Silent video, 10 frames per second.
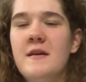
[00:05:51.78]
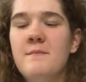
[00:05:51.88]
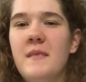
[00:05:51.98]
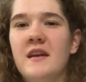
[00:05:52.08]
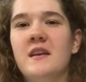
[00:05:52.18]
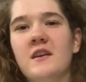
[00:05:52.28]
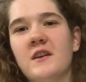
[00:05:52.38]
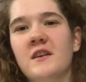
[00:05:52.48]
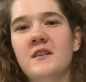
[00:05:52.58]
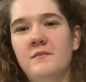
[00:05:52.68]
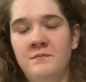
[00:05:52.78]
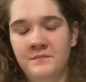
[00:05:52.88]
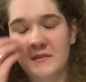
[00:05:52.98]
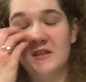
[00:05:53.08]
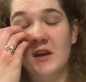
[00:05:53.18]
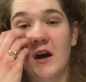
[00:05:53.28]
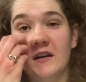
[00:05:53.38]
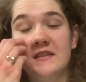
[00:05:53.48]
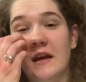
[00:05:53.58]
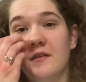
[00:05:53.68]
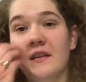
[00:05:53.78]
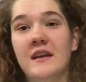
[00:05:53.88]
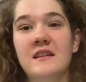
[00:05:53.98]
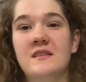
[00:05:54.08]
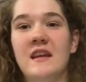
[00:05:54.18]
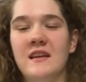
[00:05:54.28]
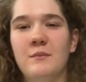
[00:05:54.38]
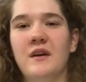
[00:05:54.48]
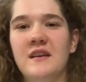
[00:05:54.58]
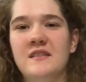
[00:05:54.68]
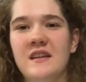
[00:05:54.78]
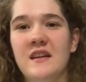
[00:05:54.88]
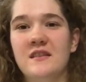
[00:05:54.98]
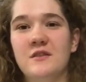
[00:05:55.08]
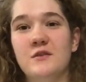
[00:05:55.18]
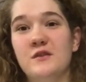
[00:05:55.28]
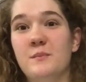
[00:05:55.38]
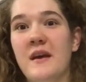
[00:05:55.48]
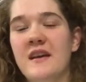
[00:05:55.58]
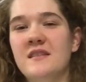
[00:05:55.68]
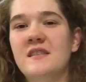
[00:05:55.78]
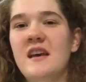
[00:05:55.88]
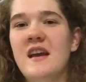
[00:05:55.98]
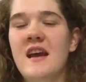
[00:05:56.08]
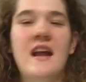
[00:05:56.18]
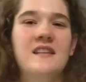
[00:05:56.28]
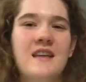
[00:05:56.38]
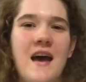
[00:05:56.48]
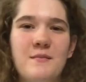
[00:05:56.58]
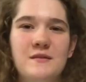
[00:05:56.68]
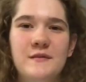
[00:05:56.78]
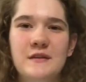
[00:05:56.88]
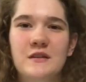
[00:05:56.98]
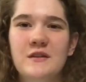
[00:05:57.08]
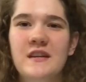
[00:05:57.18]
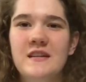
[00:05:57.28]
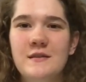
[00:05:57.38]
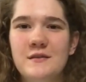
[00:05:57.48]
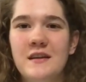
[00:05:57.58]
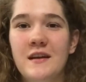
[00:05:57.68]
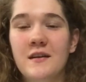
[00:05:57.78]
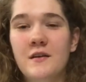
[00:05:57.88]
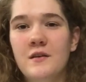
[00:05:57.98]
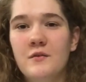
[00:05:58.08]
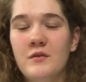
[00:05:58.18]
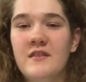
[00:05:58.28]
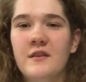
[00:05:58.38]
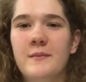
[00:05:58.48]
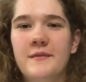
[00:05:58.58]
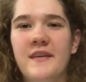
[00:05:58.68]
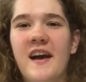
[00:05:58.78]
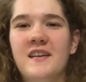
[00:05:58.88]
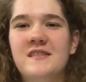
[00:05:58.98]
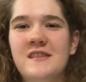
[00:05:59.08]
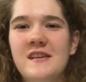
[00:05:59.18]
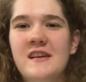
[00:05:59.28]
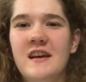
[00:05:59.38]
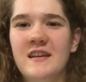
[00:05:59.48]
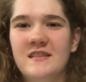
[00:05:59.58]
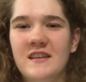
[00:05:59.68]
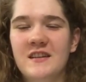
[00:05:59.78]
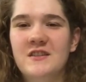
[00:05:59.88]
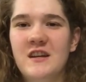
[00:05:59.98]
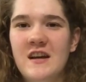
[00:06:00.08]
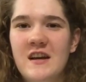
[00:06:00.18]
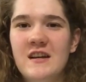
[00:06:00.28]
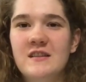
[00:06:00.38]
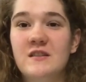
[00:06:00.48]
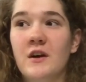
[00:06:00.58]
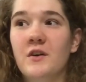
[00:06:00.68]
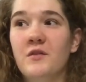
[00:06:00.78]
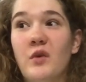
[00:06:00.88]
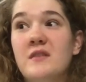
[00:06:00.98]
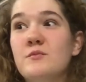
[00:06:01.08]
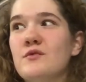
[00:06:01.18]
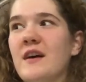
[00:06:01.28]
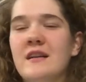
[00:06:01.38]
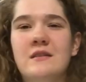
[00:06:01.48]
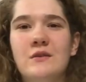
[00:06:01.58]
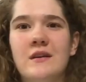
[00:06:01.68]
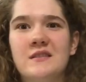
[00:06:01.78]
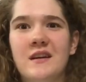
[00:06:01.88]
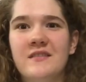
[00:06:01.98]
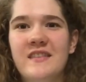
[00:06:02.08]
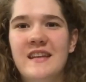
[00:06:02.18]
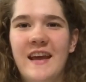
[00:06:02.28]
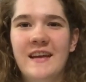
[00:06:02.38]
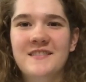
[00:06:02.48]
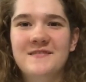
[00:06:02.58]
make your song sound like it's taking place in a certain space and has atmosphere to it using reverb effects and such. So let's move on to our song of the day.